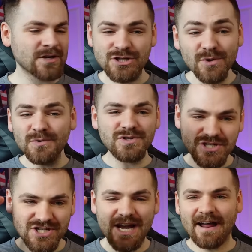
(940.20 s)
Huge
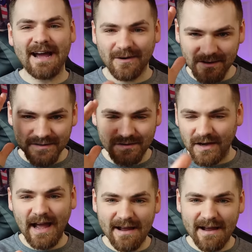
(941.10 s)
shout out to